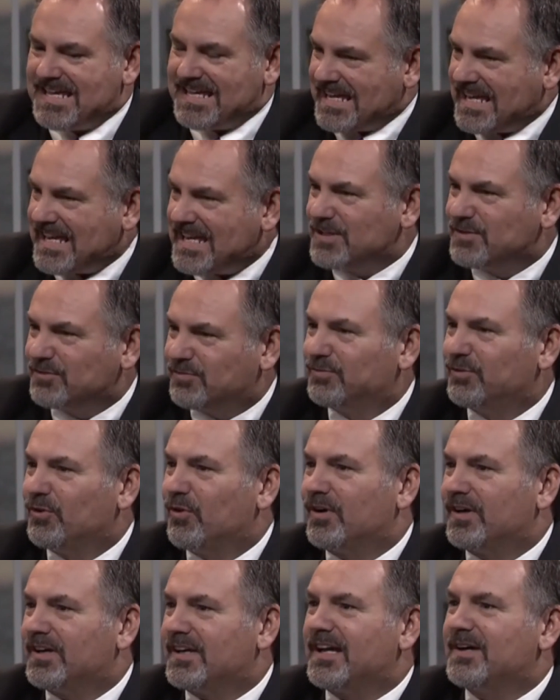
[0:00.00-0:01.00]
in
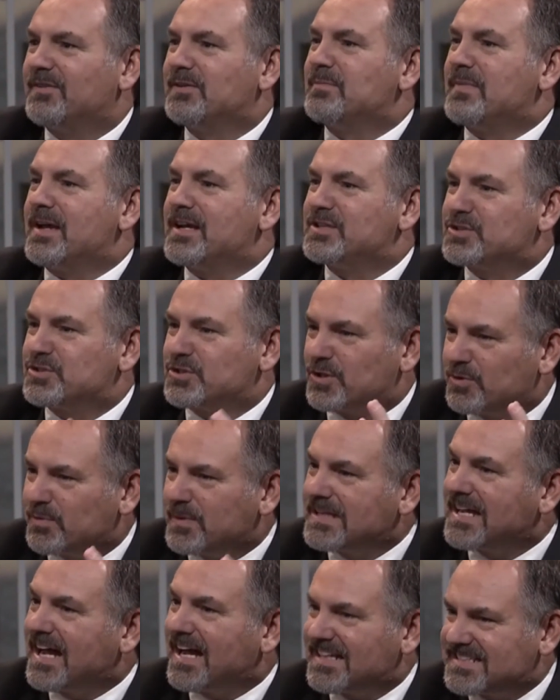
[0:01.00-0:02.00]
Florida. We made sure we
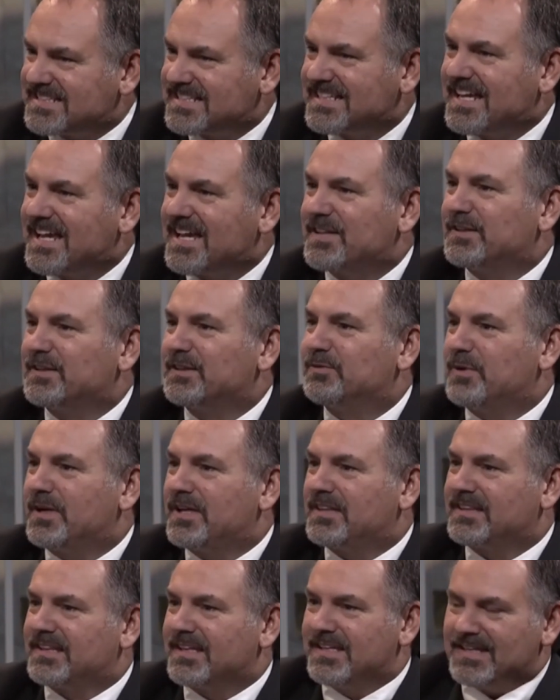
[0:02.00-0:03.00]
got together
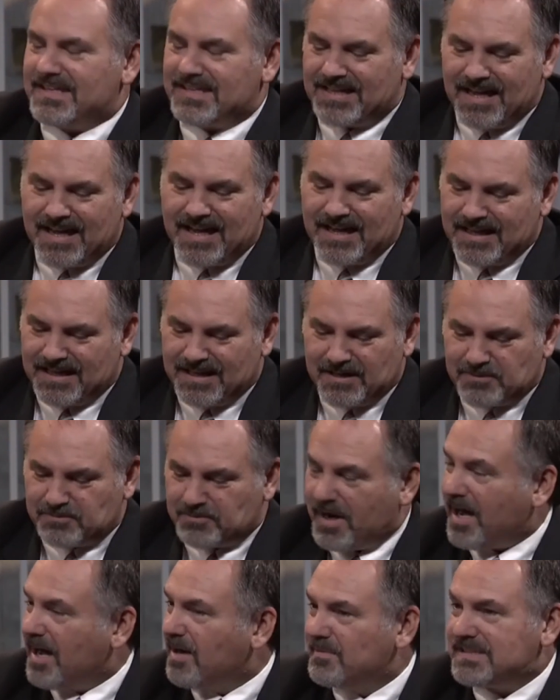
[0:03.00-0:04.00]
with uh,
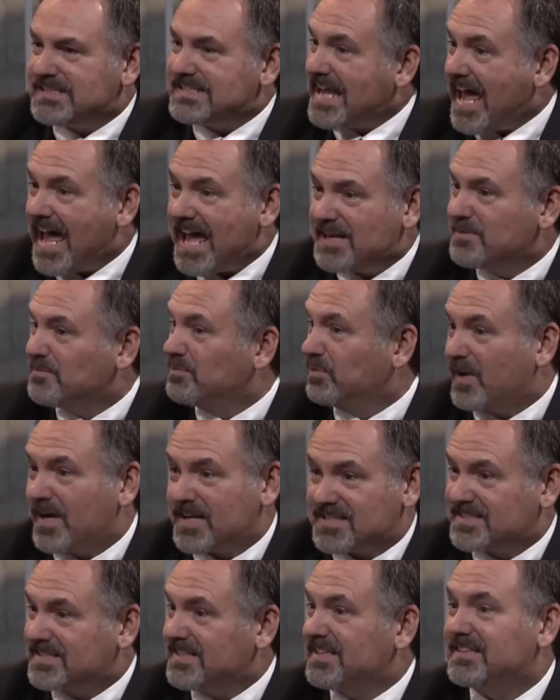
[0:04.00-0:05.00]
mom and dad and
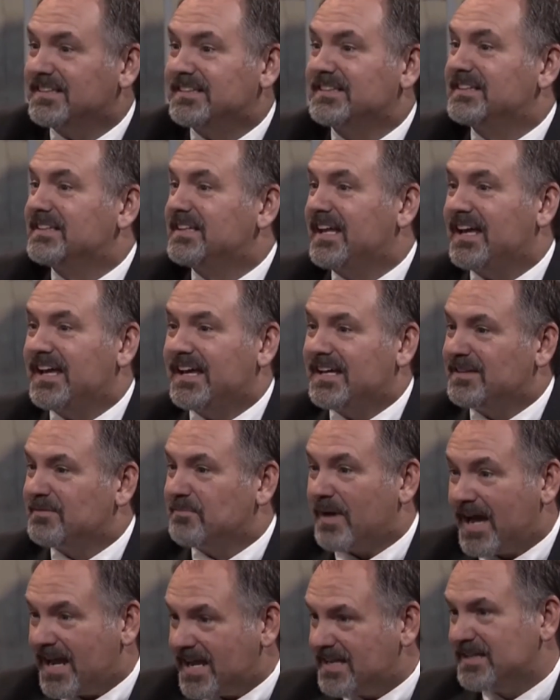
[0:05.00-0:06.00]
Preston and
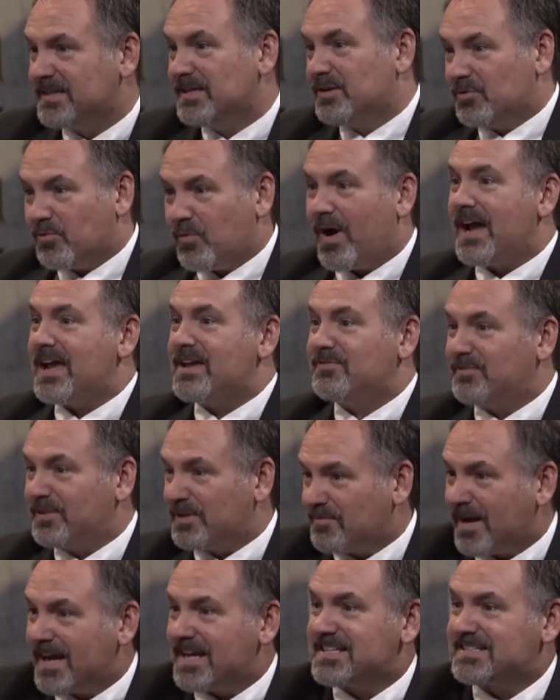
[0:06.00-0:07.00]
my wife
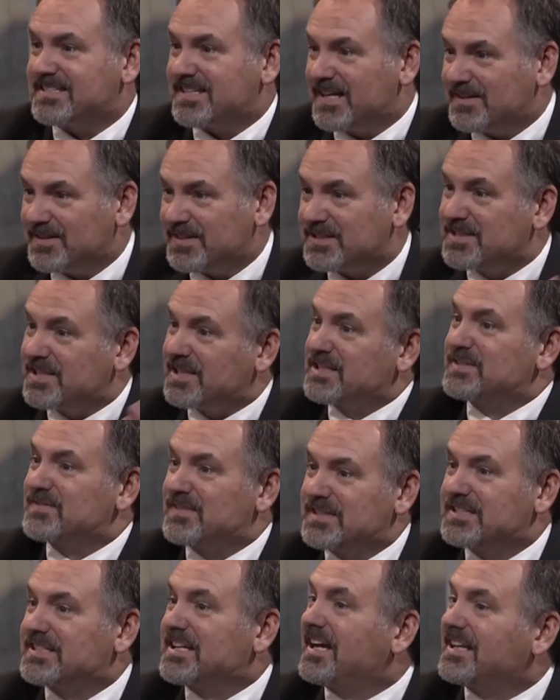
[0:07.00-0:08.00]
and my son. The six of
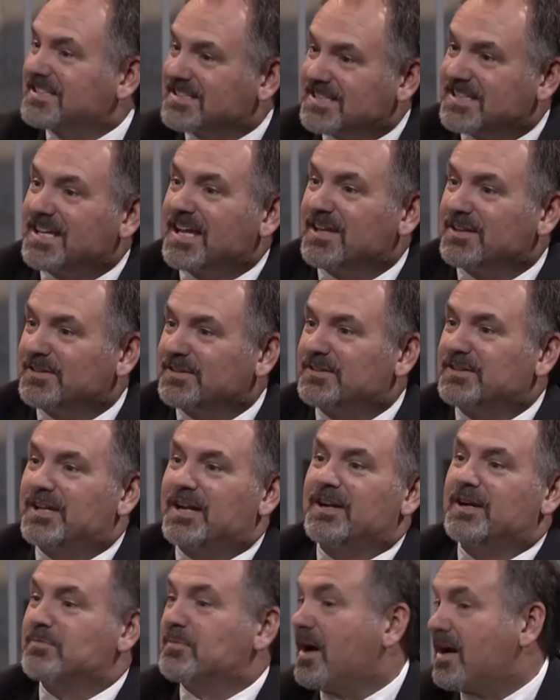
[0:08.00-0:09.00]
us got together
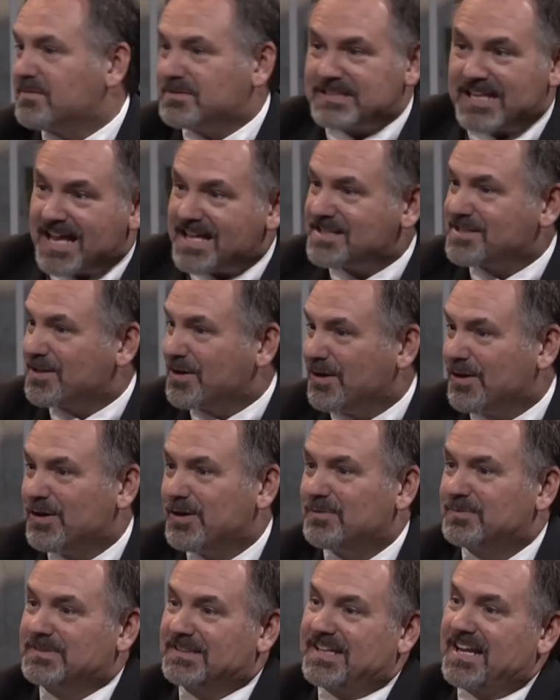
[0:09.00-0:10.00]
there at mom and dad's
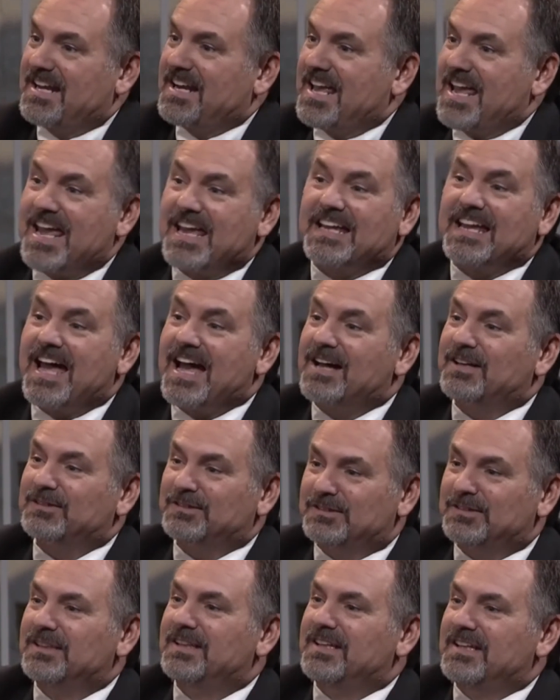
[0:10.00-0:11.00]
home to kind of hang out
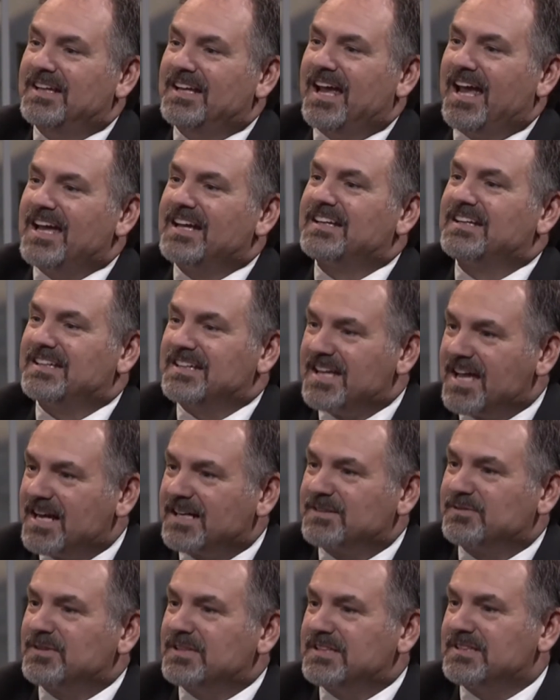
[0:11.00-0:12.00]
and, and
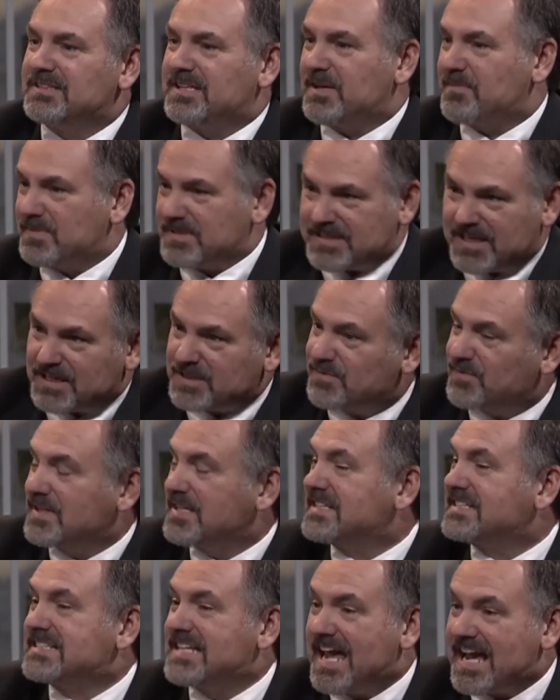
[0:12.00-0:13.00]
connect. We keep in touch
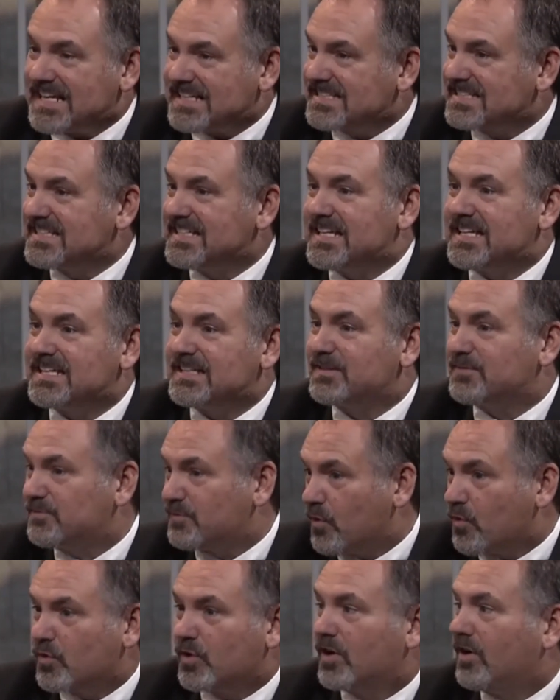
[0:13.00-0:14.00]
via texting and
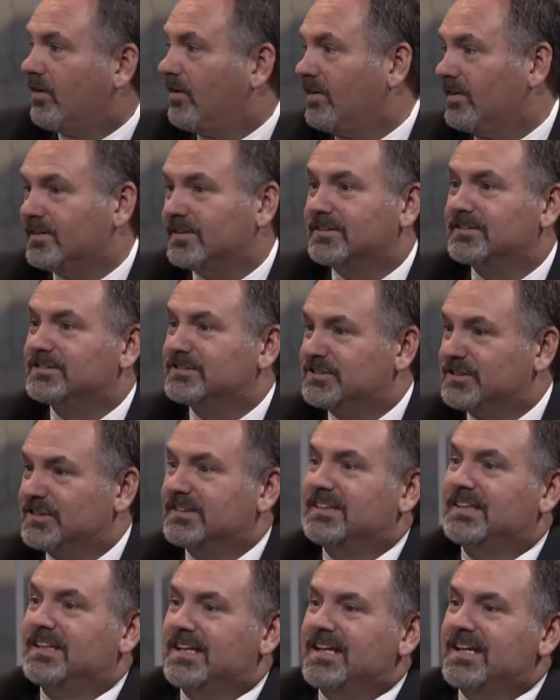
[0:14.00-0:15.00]
phone calls
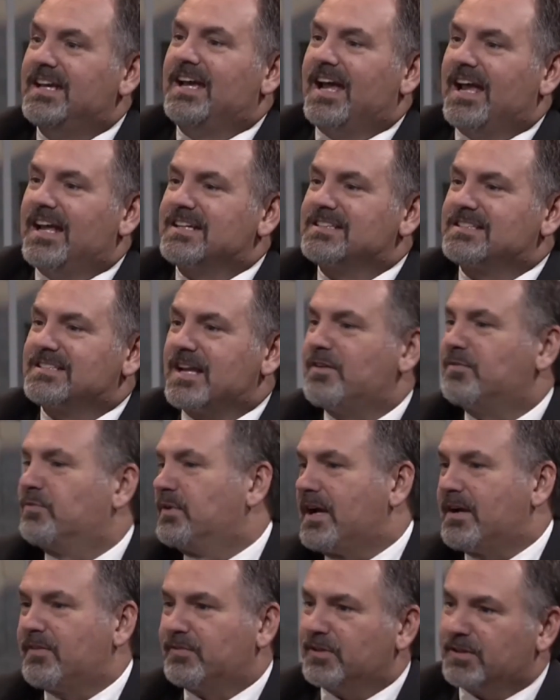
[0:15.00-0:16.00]
and, and stuff.
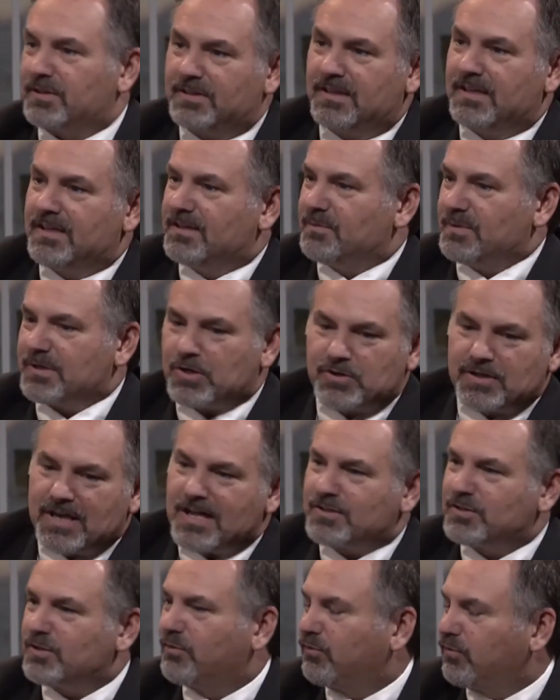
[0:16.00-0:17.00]
Whenever we go
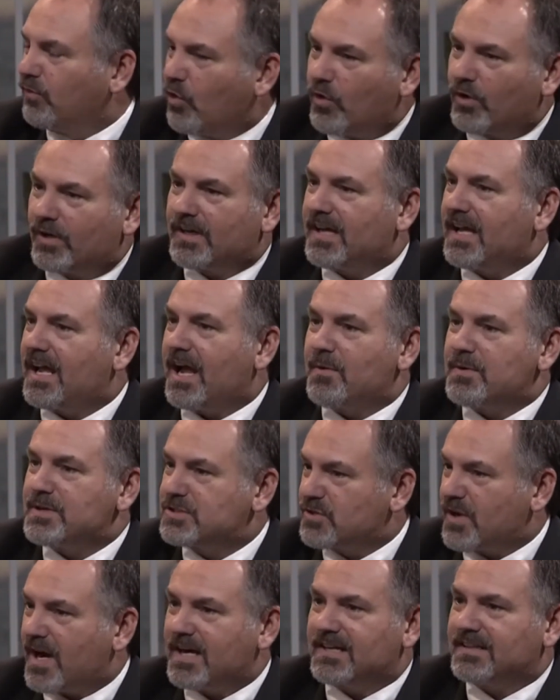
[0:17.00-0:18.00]
down to Florida, I always
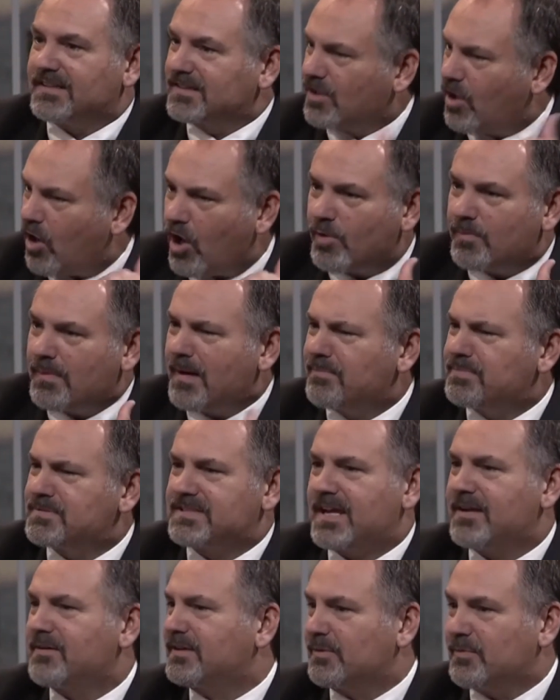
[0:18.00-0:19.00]
try to call them up,
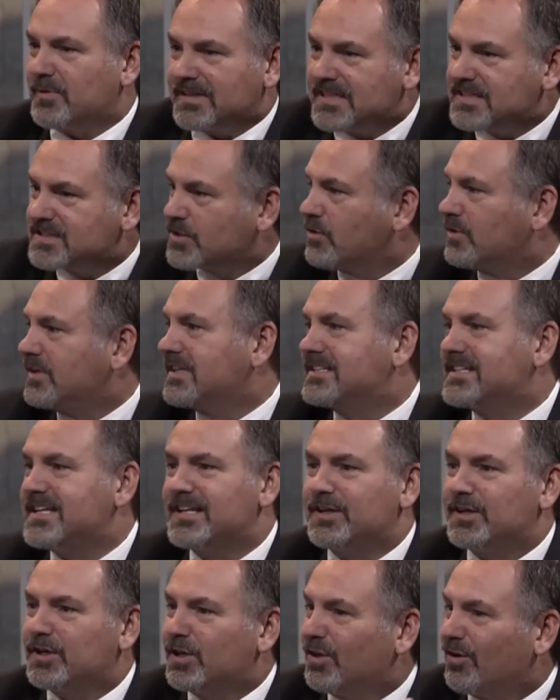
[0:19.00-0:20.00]
say, can we at least go to
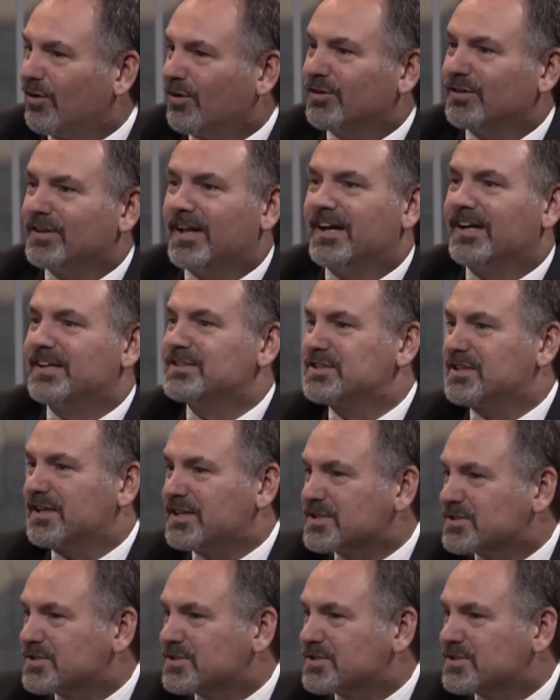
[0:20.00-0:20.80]
dinner or lunch? Can I